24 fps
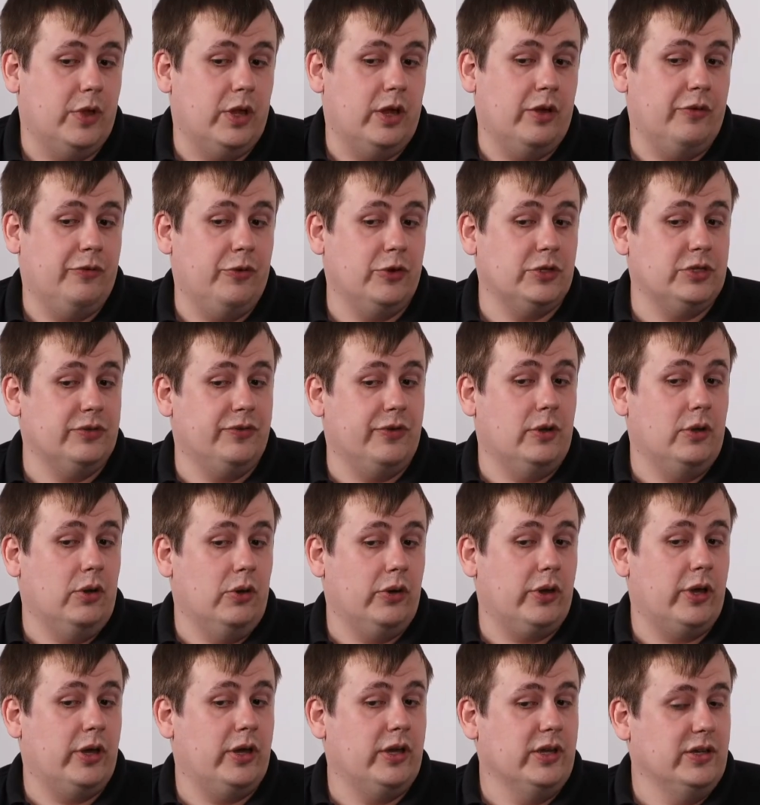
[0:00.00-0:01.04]
first of all,
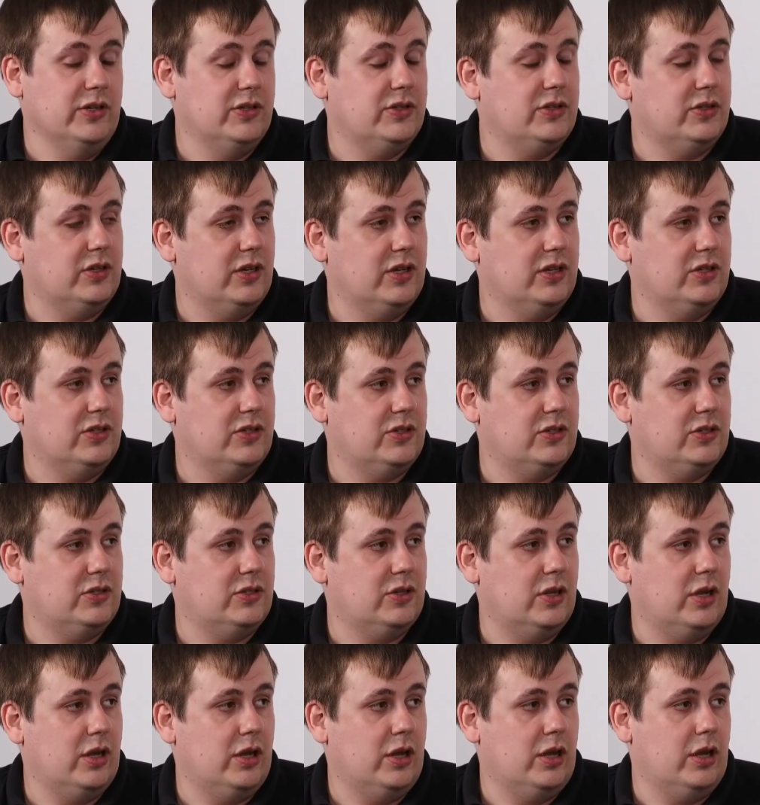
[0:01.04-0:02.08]
logging is
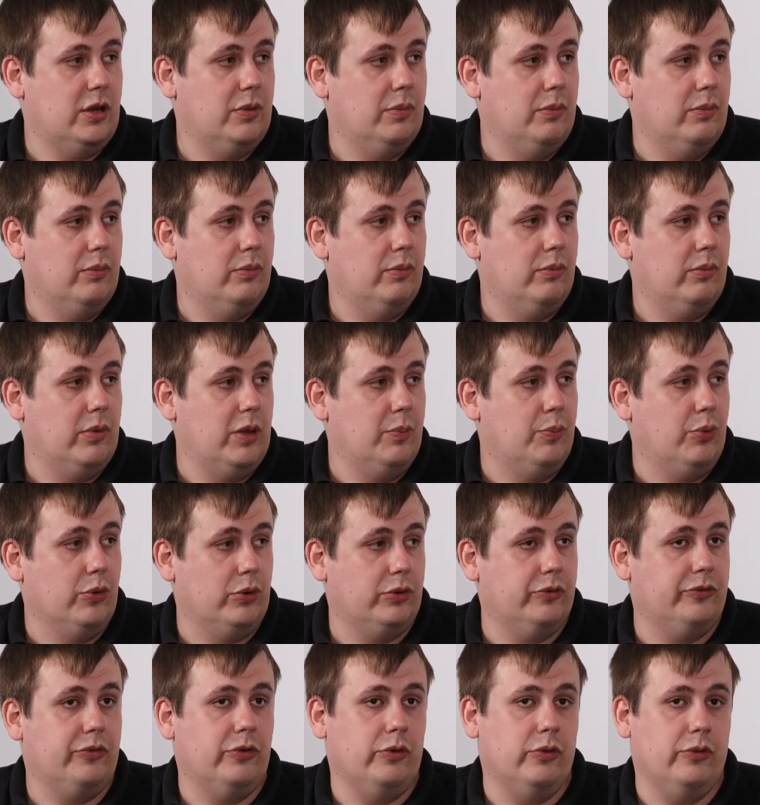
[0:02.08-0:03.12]

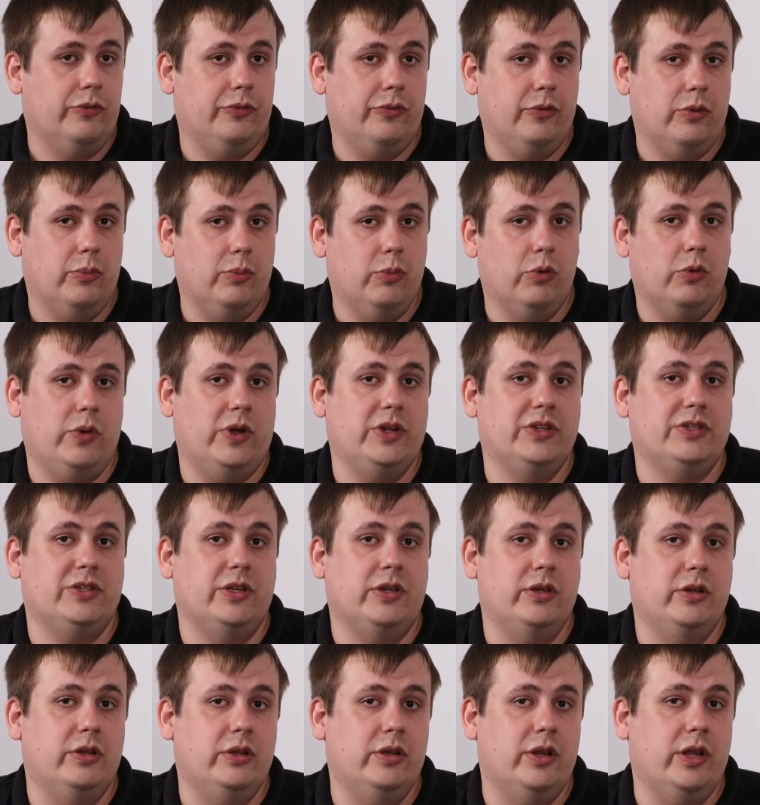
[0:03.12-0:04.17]
important for more ways
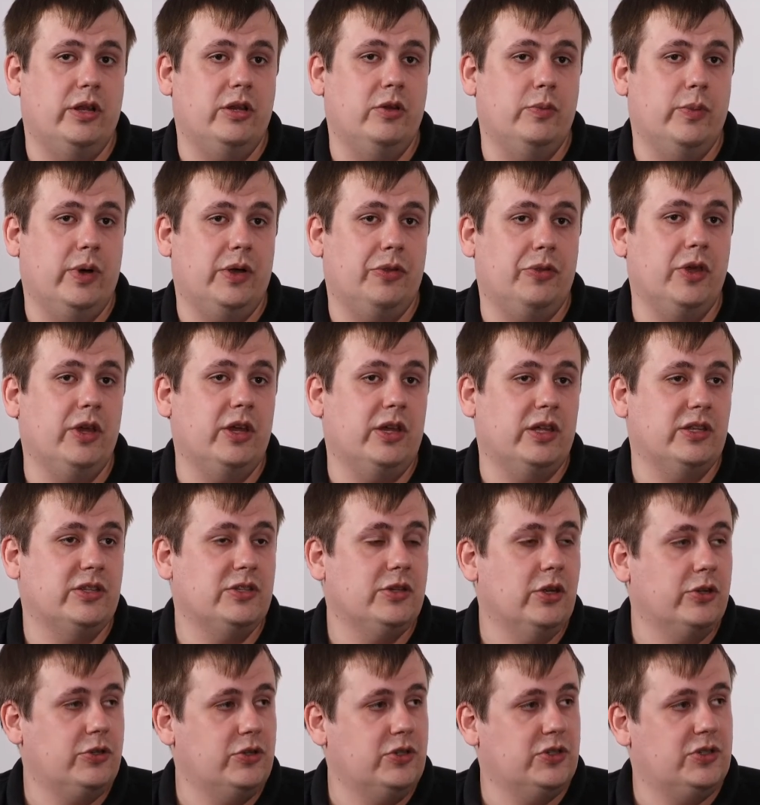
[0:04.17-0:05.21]
than you might think. It's
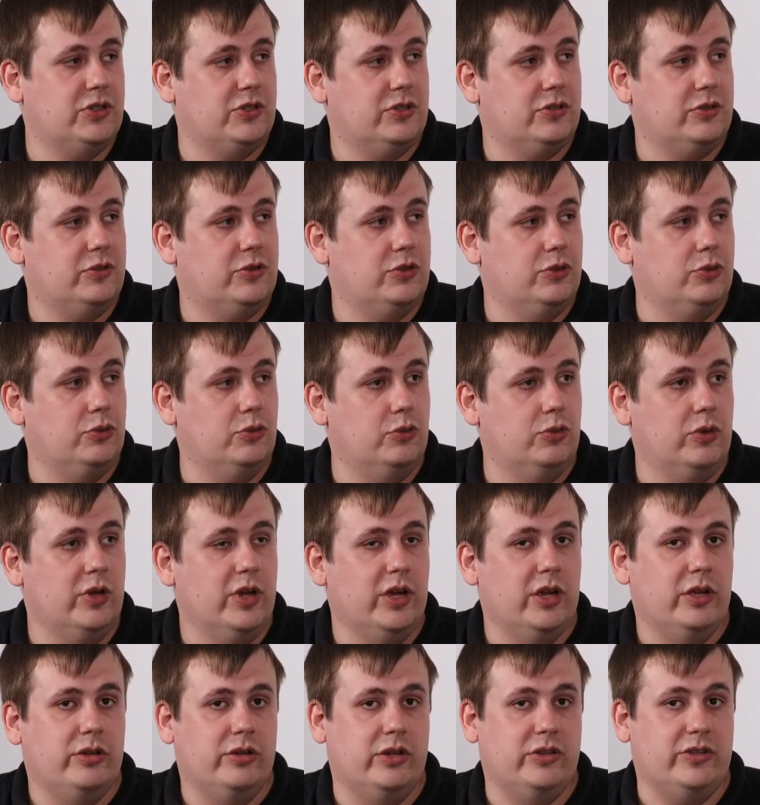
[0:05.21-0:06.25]
not just to
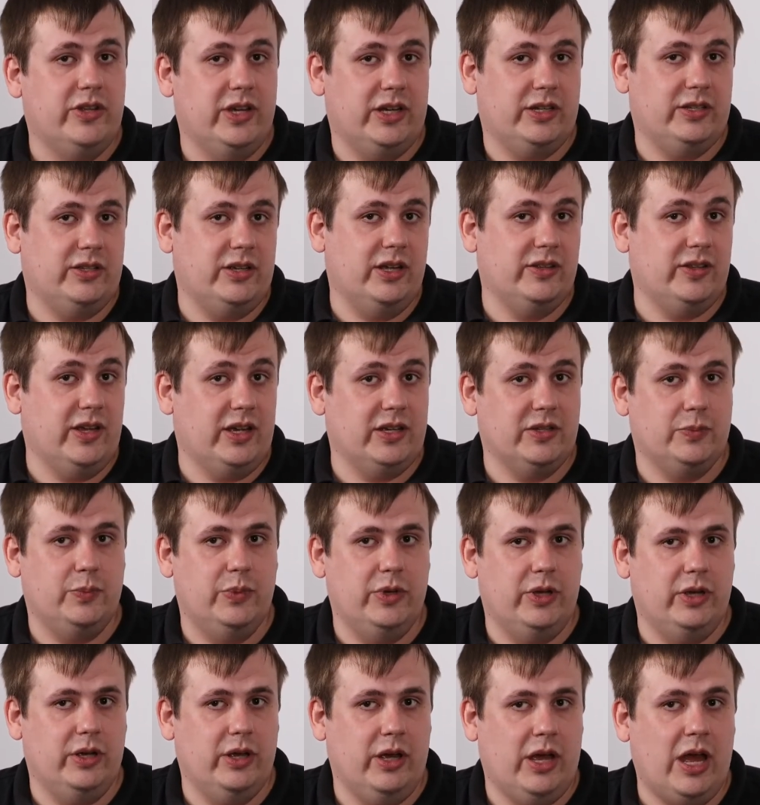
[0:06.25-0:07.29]
detect attacks
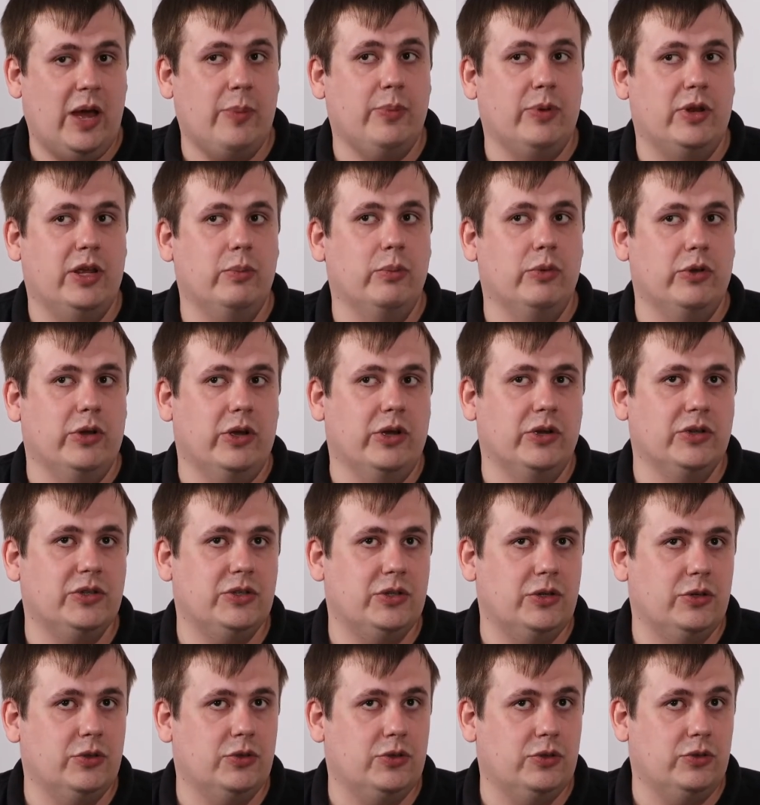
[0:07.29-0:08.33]
happening, but
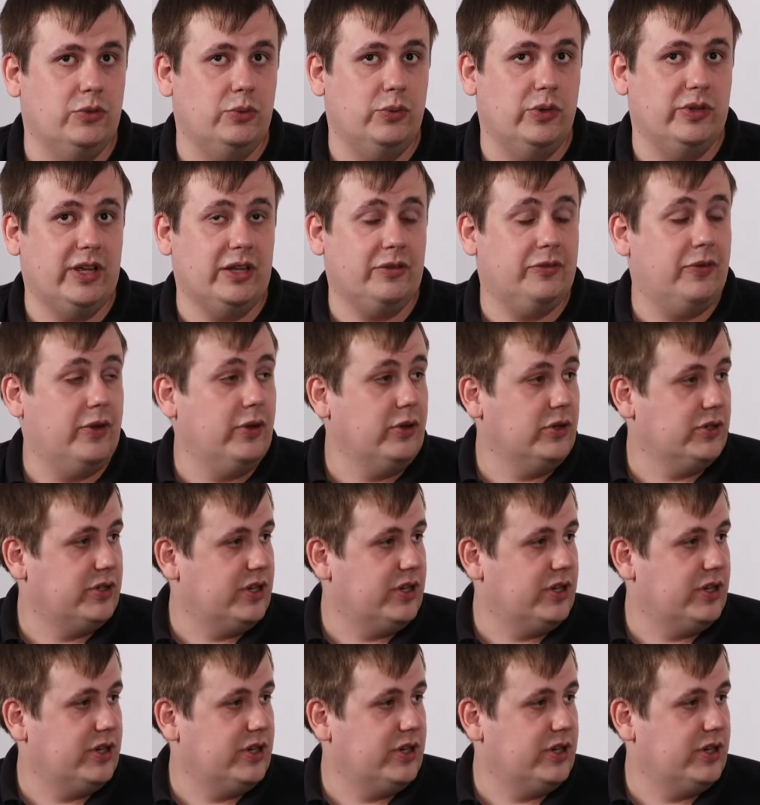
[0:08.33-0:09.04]
also to detect failures